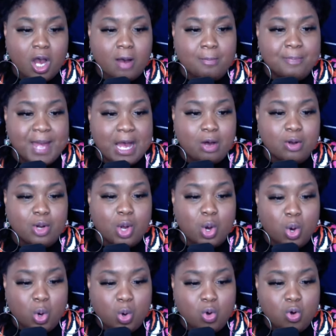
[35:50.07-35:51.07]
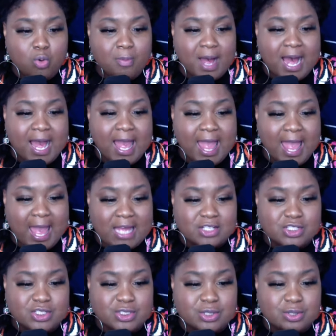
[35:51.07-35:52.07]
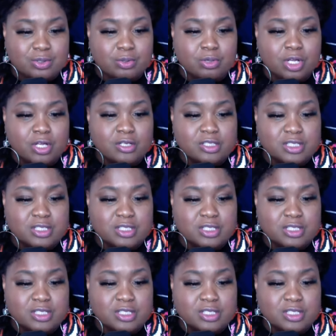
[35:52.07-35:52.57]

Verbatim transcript: about whom I ask you,